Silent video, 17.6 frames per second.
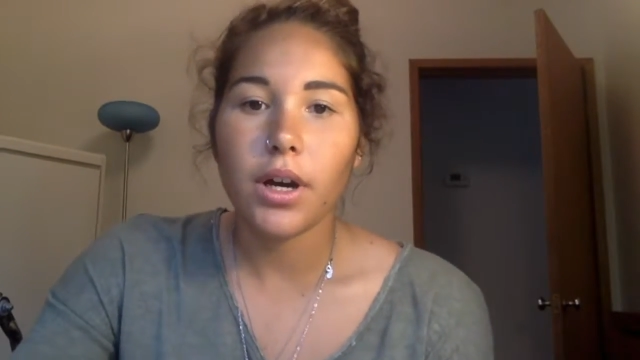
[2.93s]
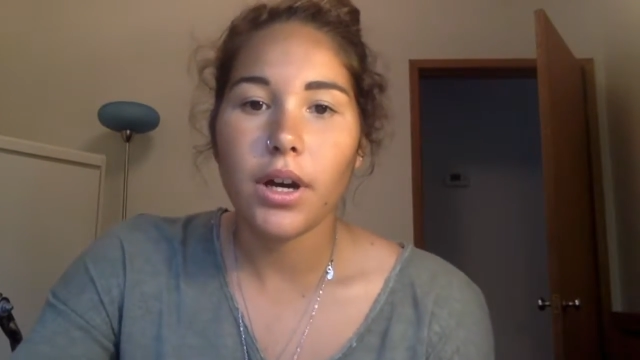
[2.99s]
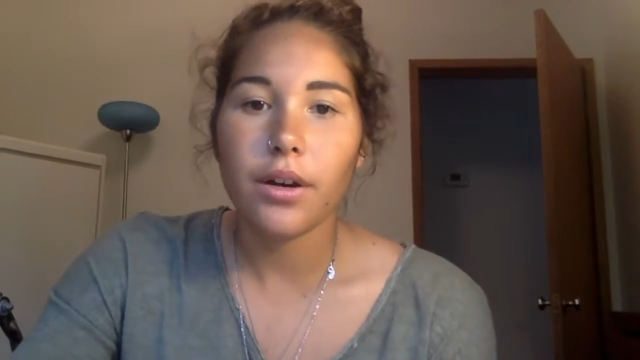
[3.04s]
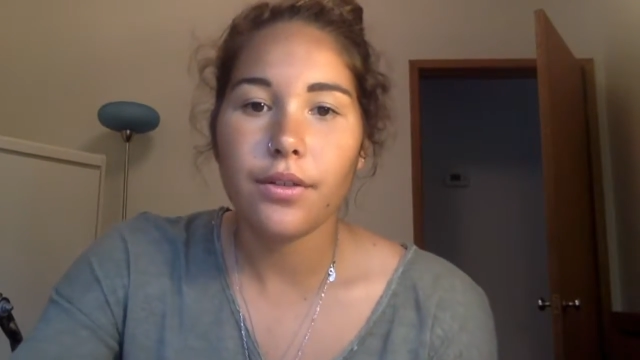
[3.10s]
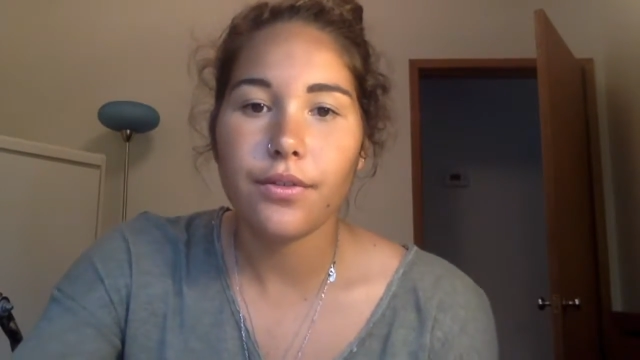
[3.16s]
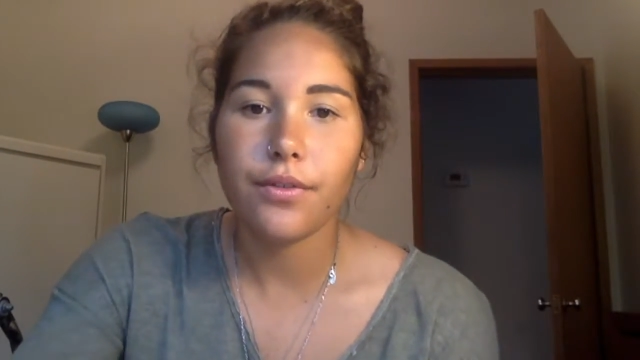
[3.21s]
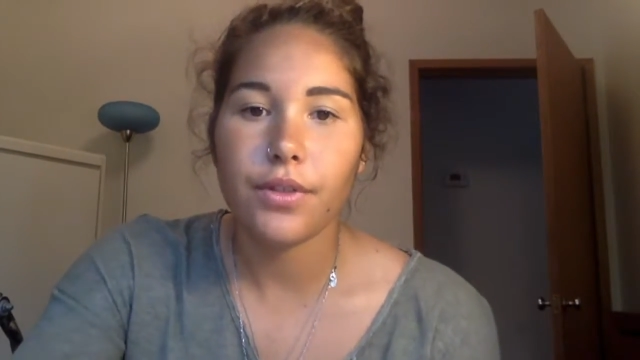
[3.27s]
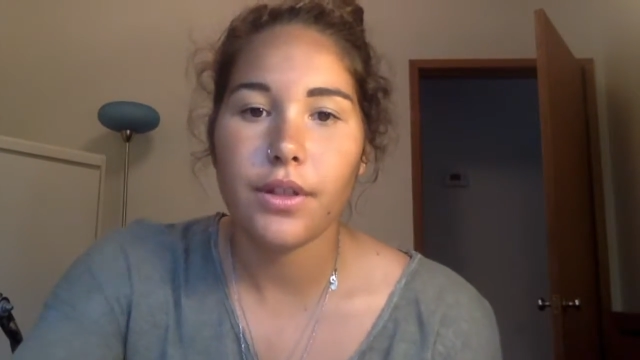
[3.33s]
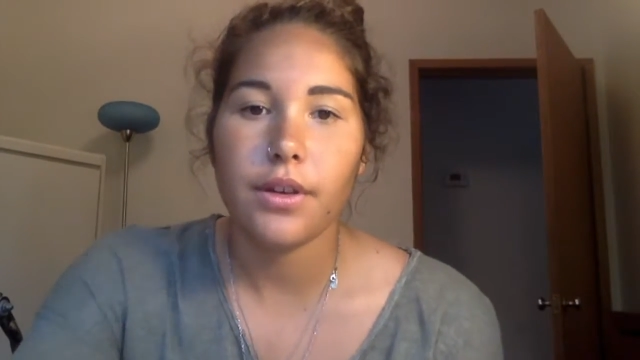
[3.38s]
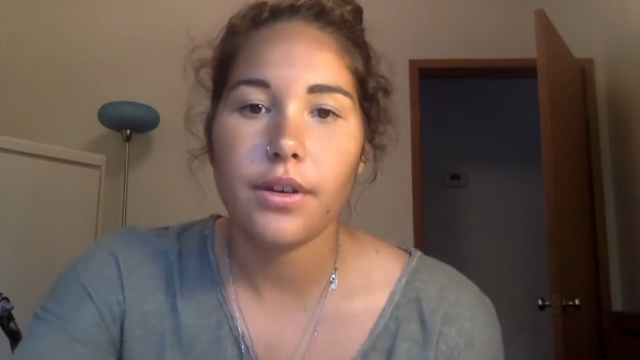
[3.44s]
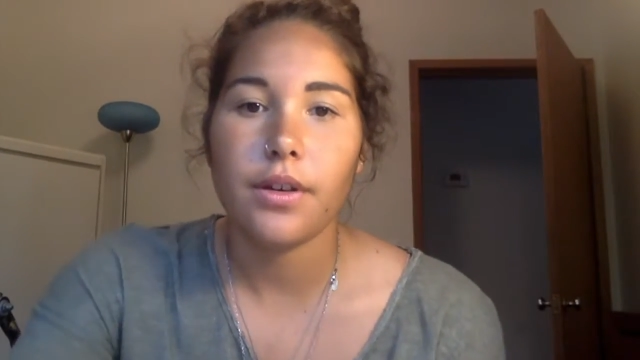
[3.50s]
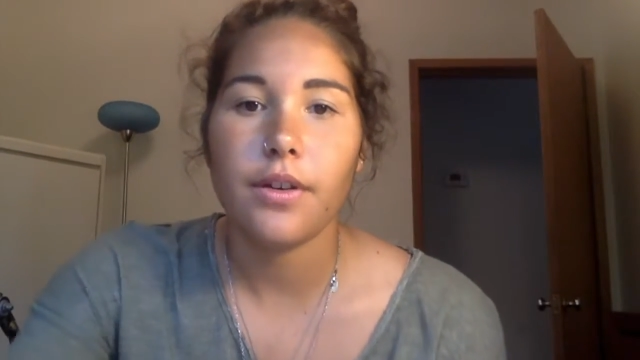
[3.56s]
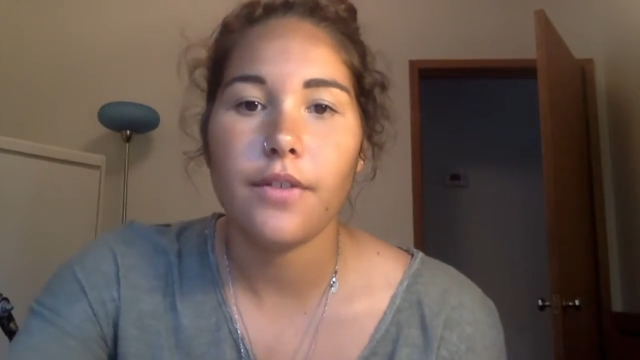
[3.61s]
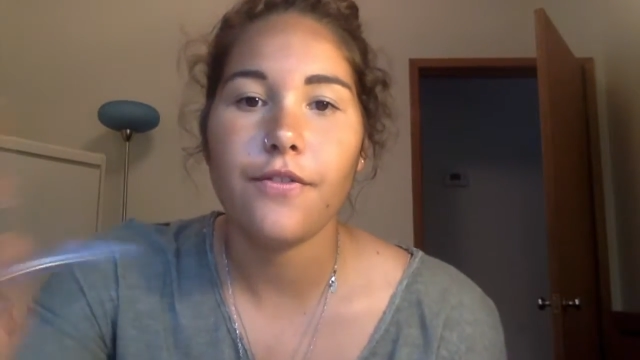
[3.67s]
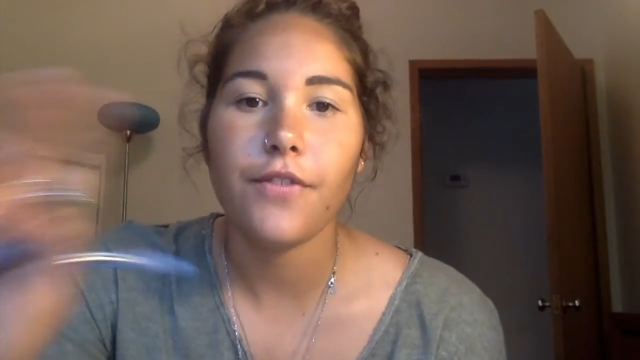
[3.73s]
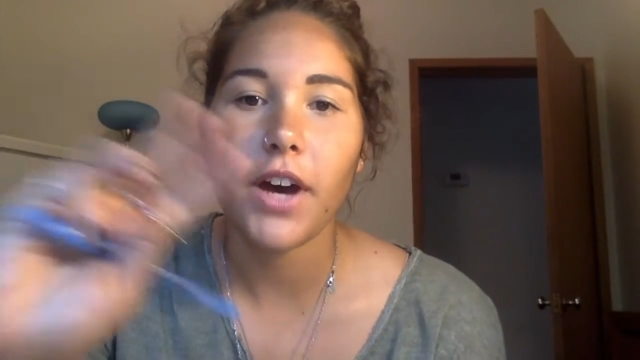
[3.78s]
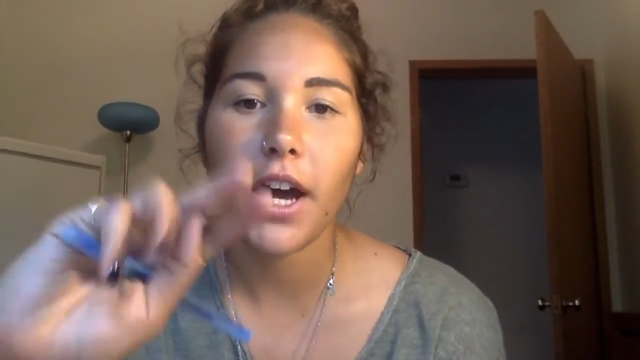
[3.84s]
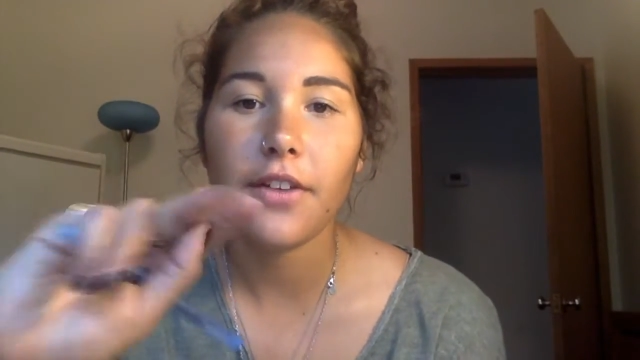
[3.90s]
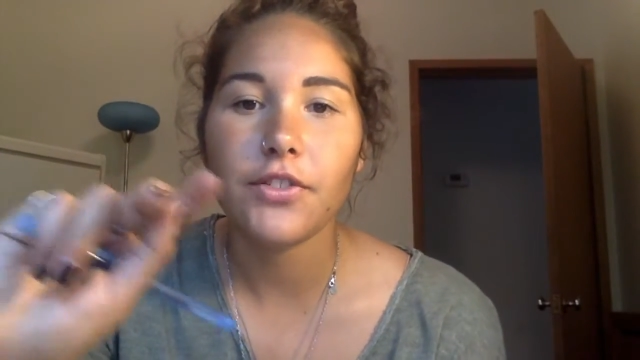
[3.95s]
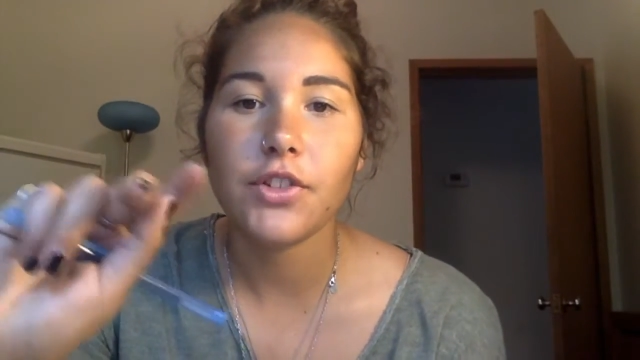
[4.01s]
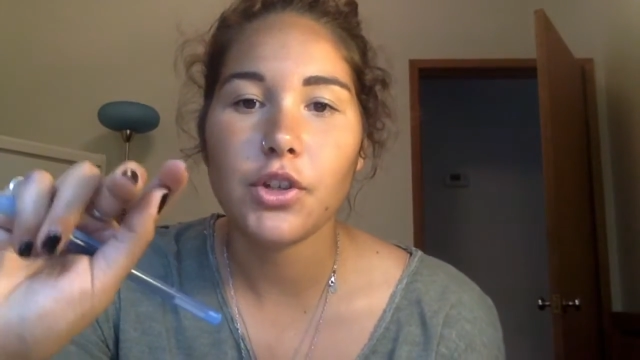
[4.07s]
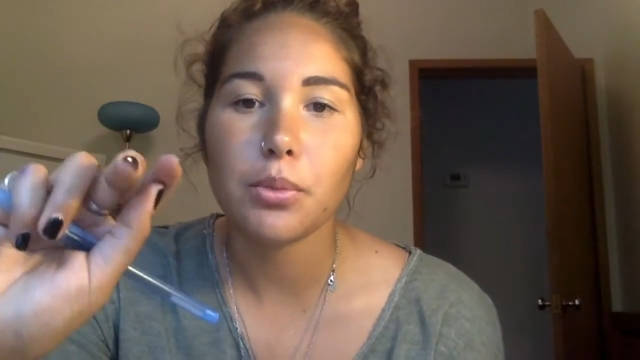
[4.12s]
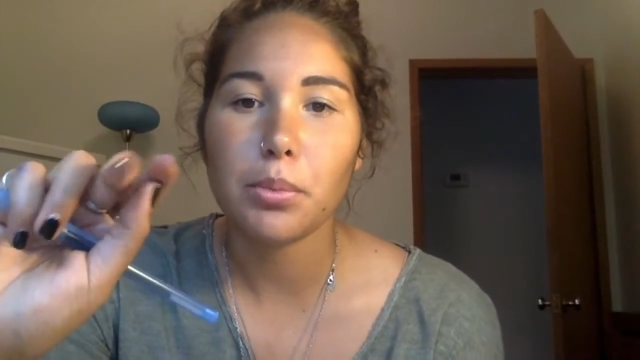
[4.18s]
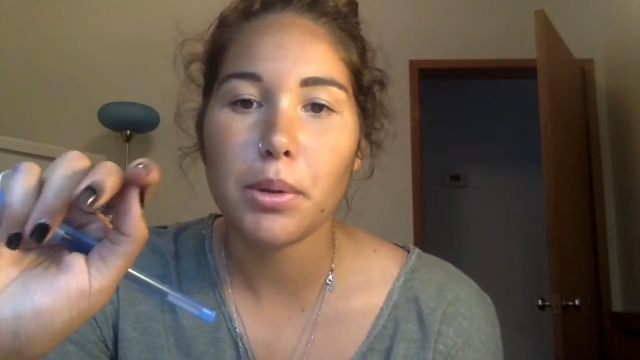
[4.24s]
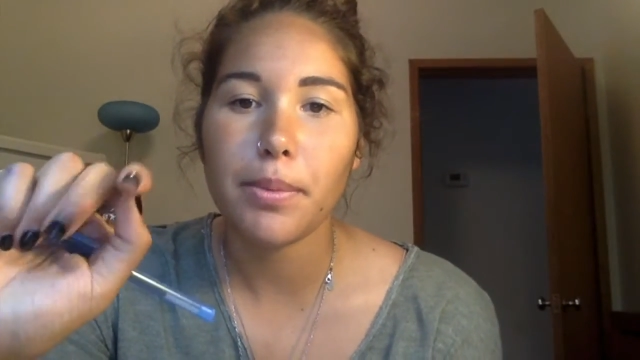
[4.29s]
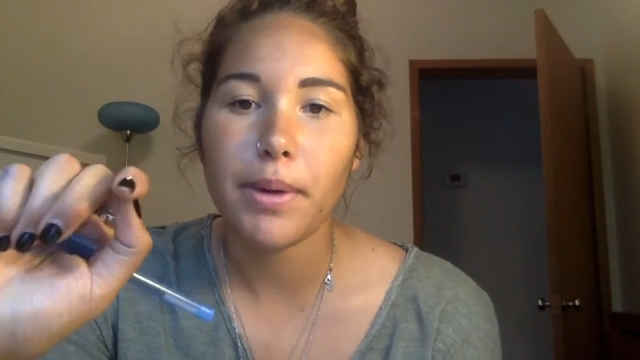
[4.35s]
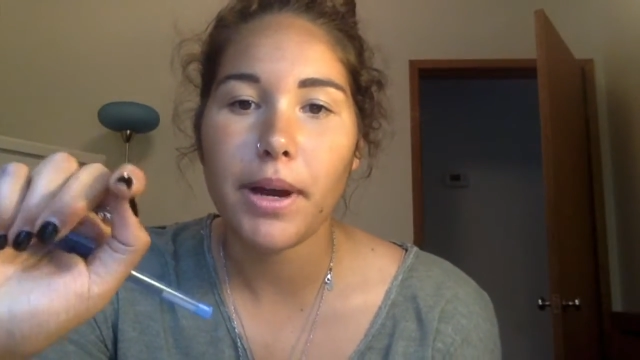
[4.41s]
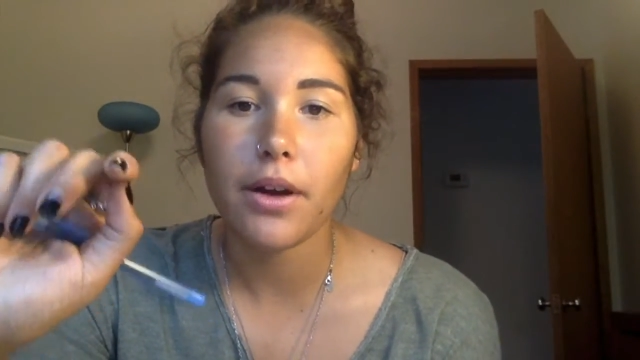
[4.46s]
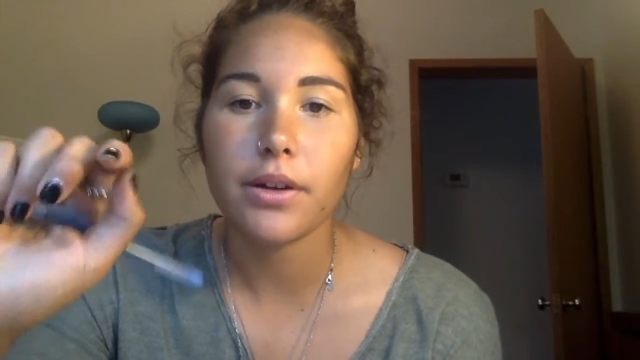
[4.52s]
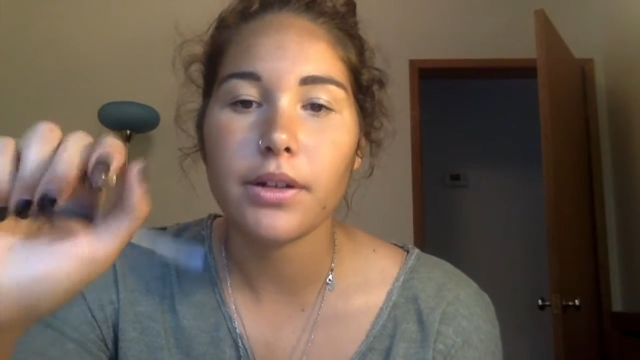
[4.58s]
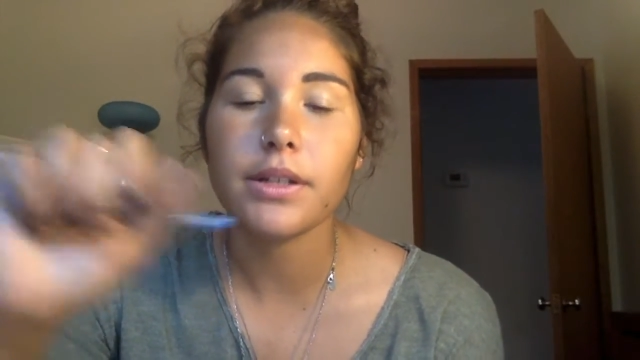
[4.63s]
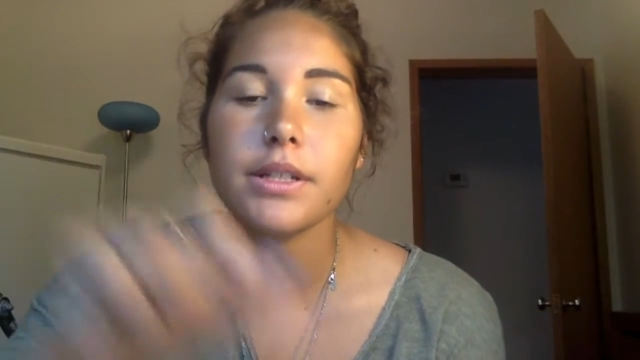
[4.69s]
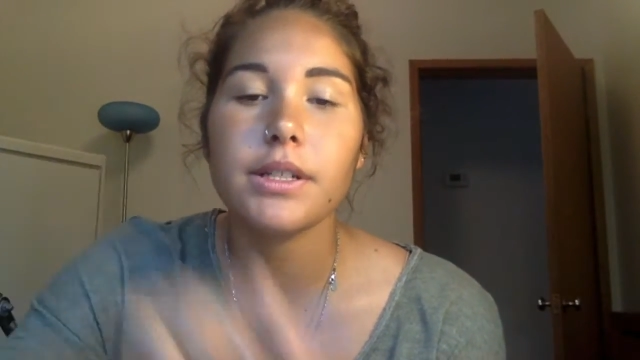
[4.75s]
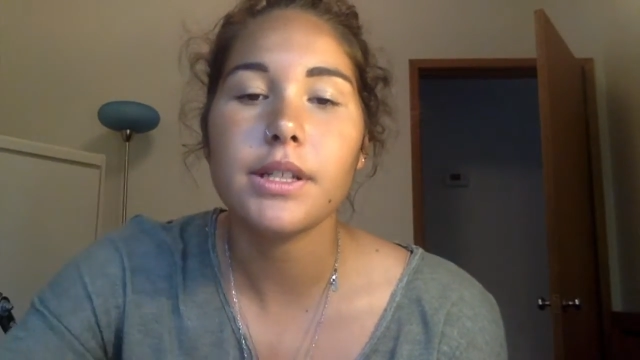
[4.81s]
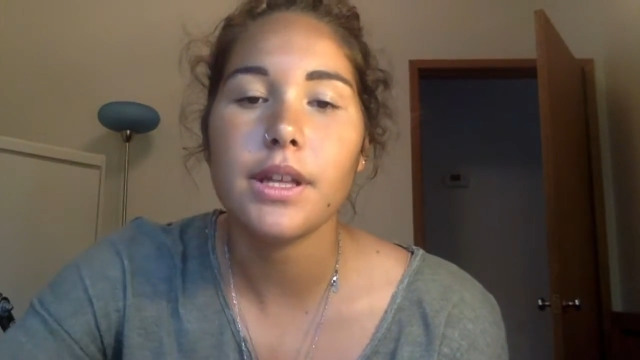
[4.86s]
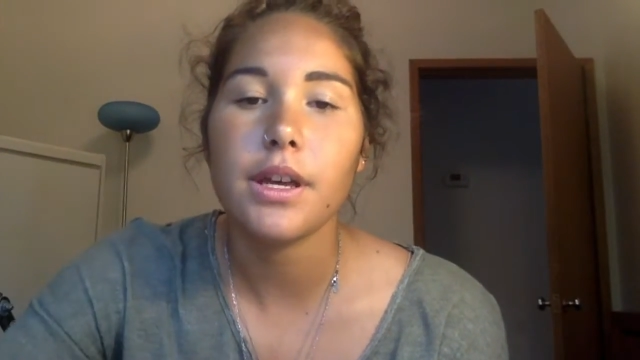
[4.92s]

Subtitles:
of the five superpowers